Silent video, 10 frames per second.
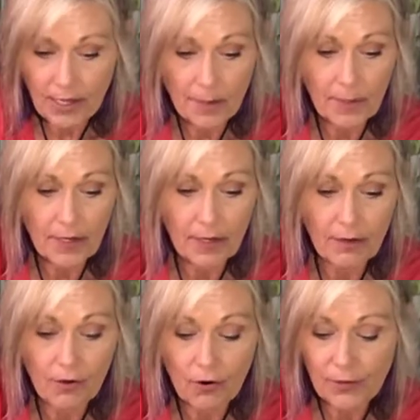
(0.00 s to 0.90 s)
coming
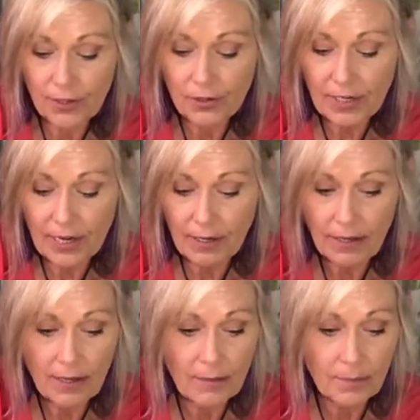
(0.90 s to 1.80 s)
in over your 10 of
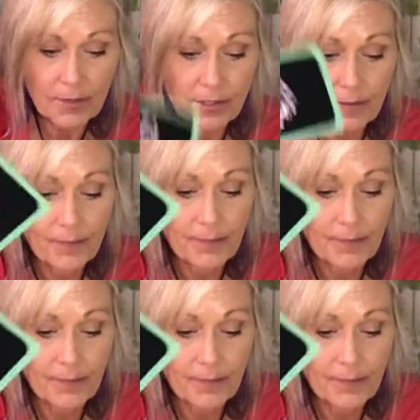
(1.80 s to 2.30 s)
Cups.